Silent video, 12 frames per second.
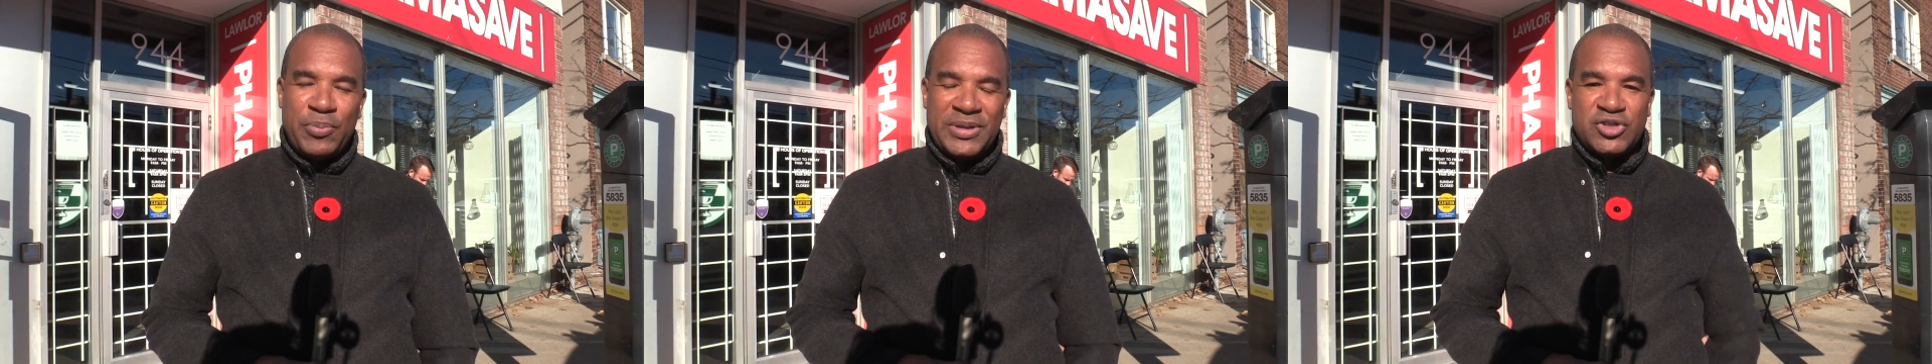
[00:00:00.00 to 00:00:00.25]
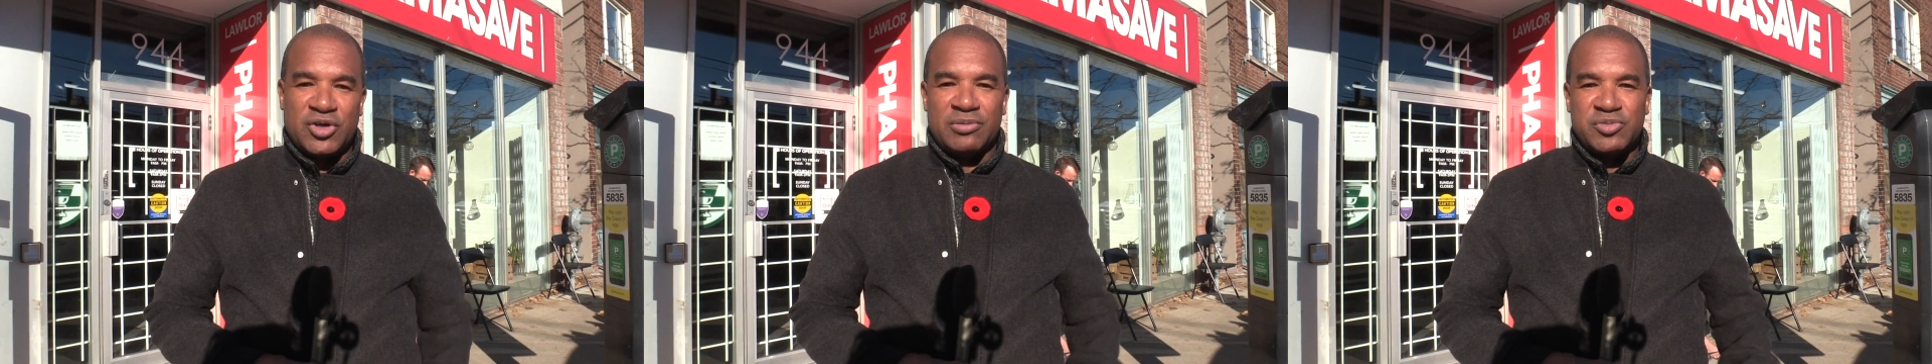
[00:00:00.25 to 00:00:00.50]

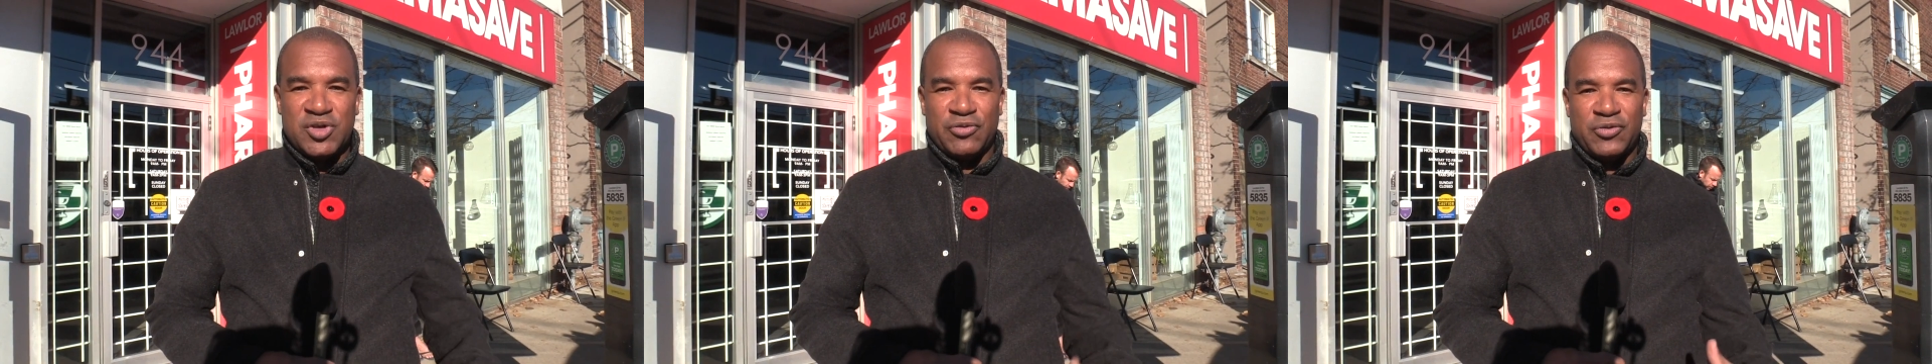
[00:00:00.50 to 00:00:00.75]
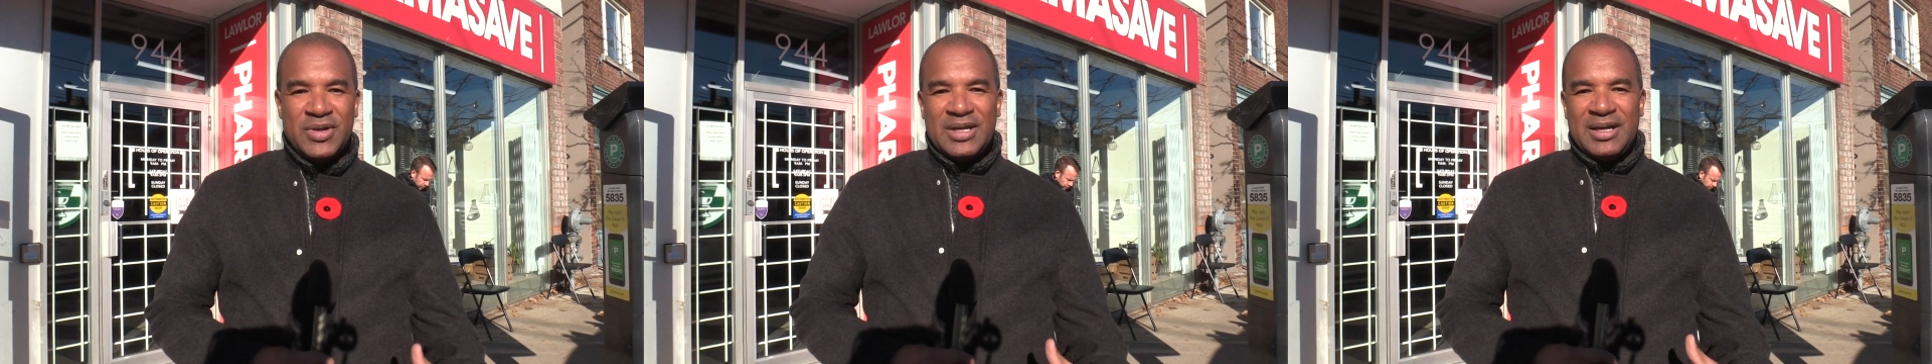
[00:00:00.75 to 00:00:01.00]
in terms of
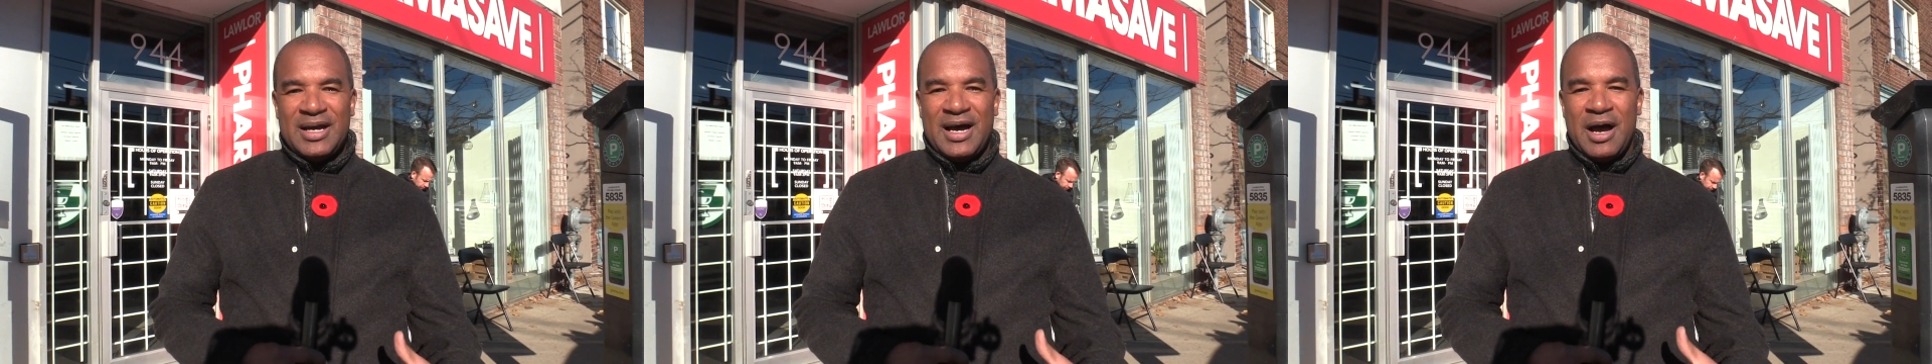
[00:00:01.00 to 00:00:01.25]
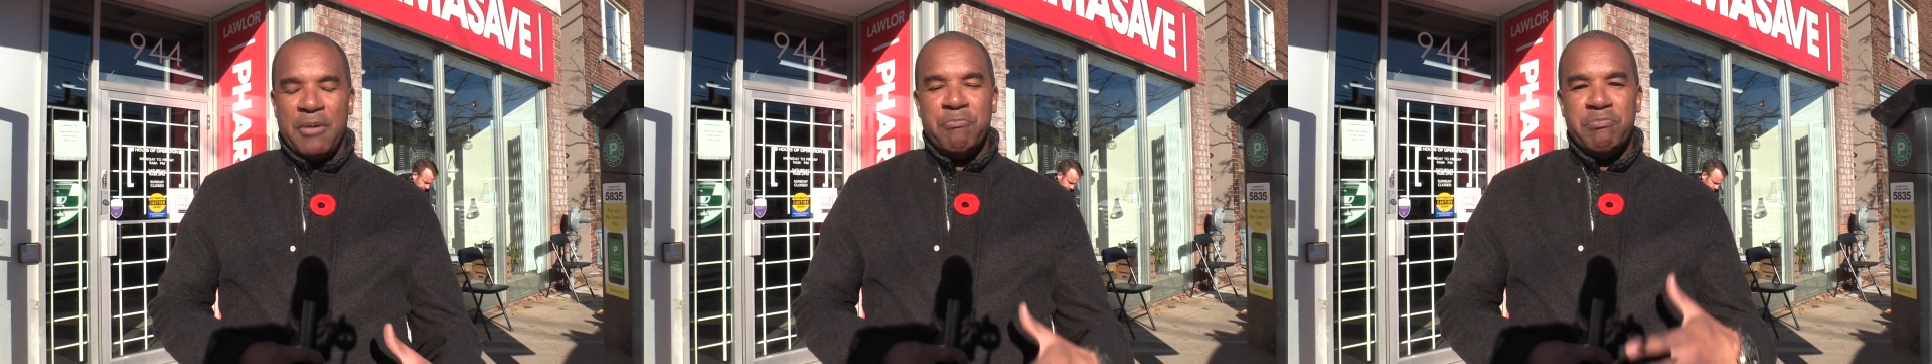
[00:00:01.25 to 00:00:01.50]

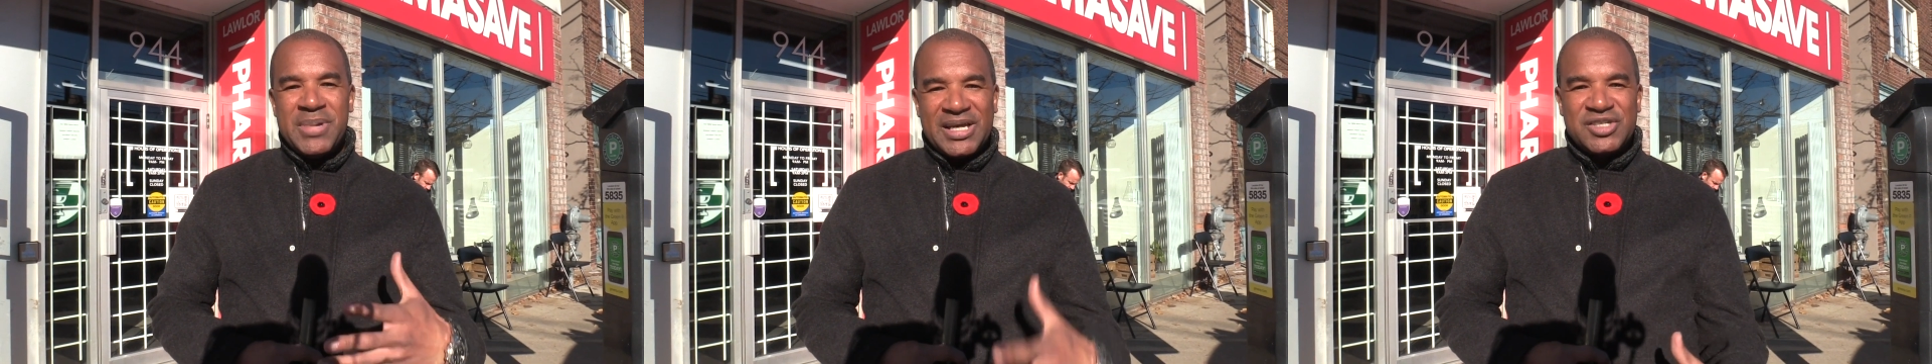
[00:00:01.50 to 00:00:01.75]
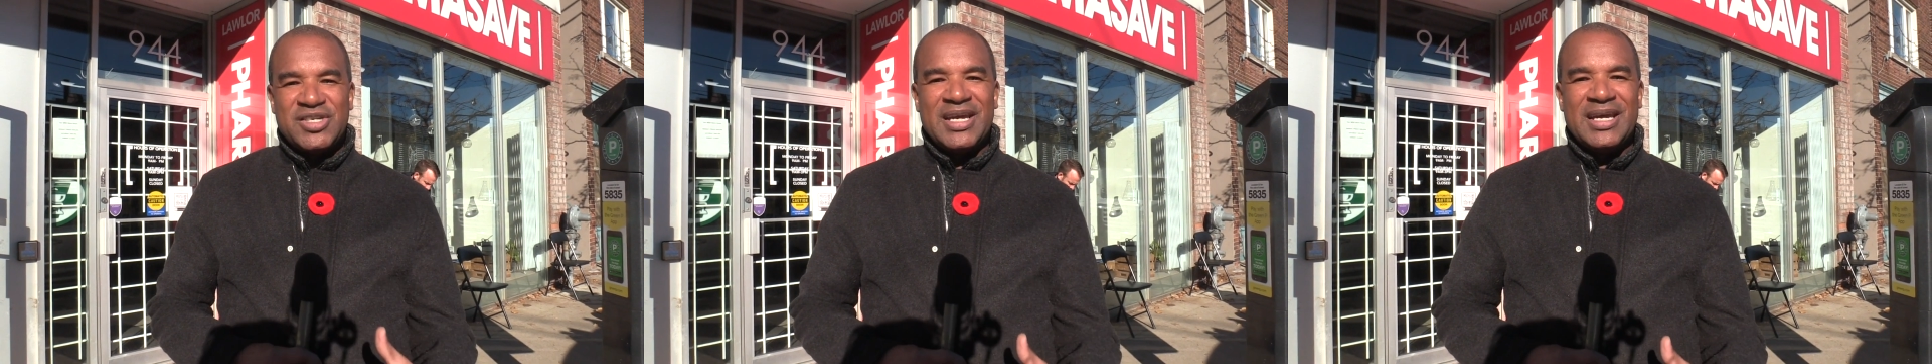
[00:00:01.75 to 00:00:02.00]
uh,
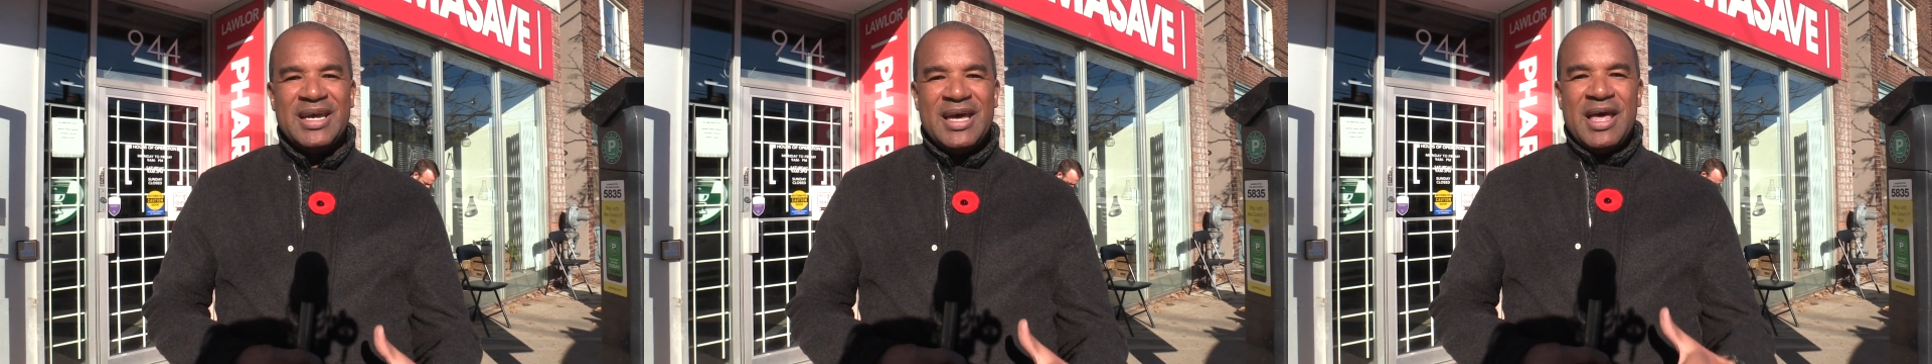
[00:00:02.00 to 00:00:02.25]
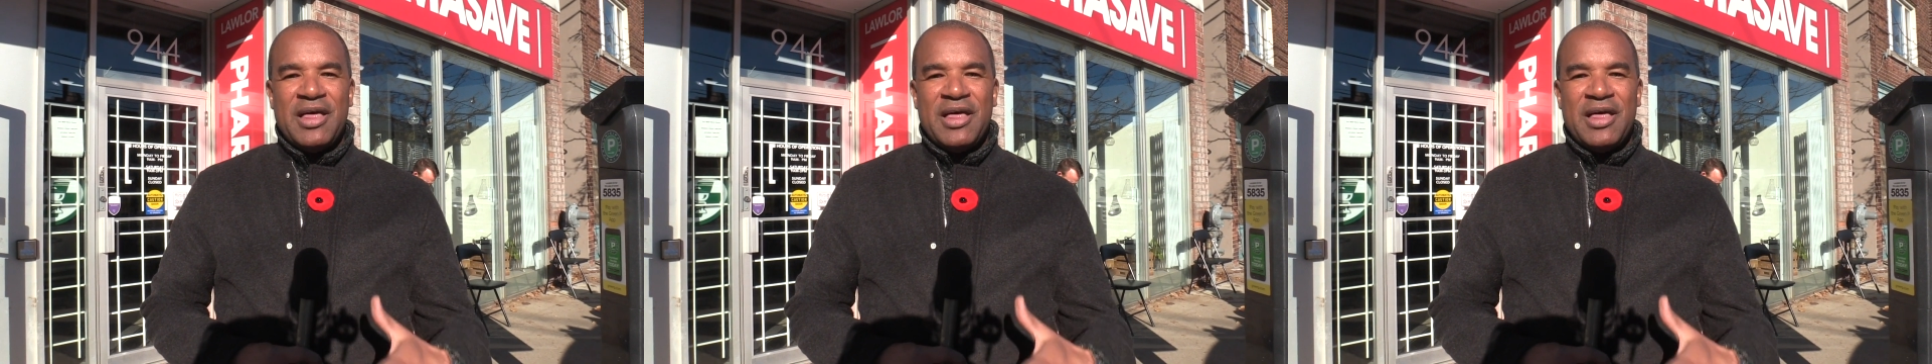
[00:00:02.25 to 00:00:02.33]
mixing